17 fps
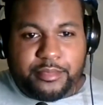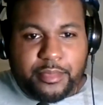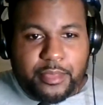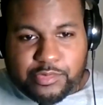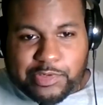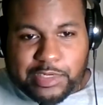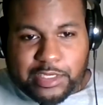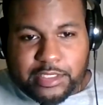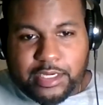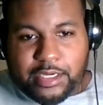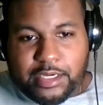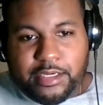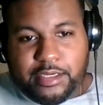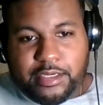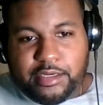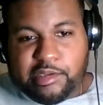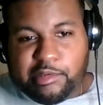So at that
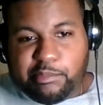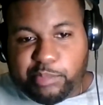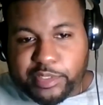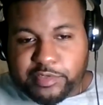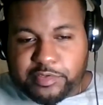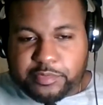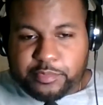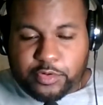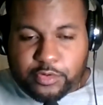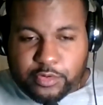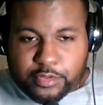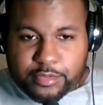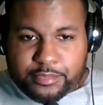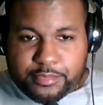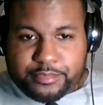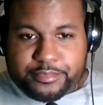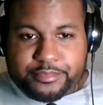end in Pittsburgh,